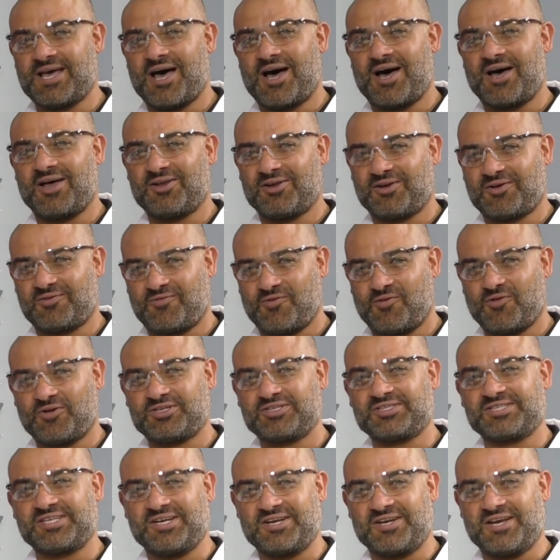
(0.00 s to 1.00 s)
I'll look forward
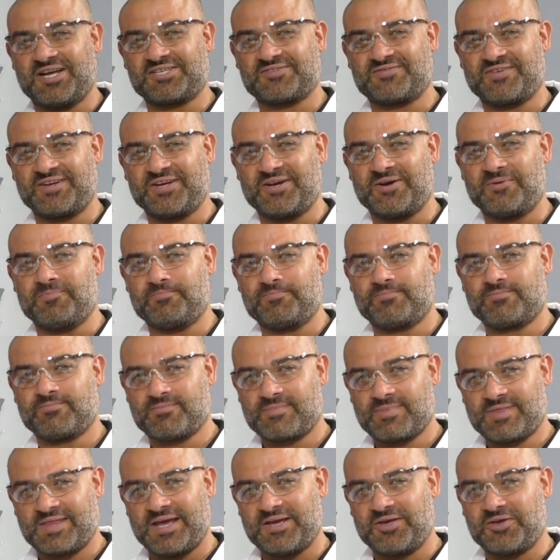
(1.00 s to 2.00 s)
to seeing you next video.
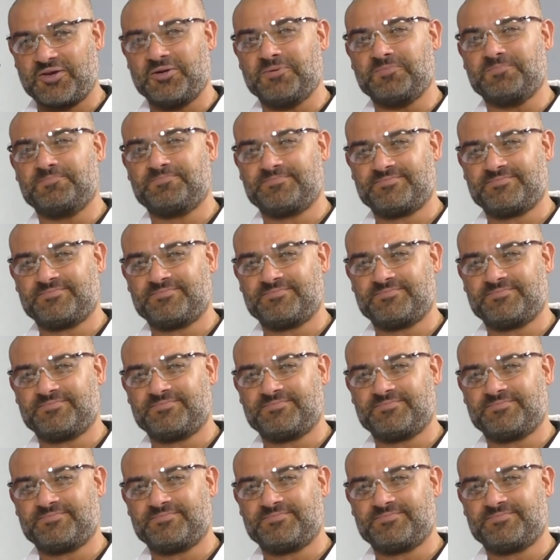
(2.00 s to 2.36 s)
Thank you.